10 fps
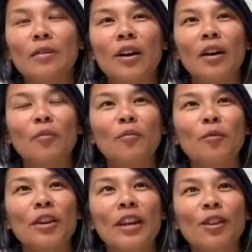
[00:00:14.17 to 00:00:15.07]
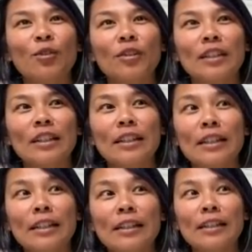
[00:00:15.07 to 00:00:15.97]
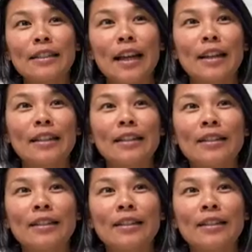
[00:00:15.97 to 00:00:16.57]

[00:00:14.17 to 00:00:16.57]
um, we actually decided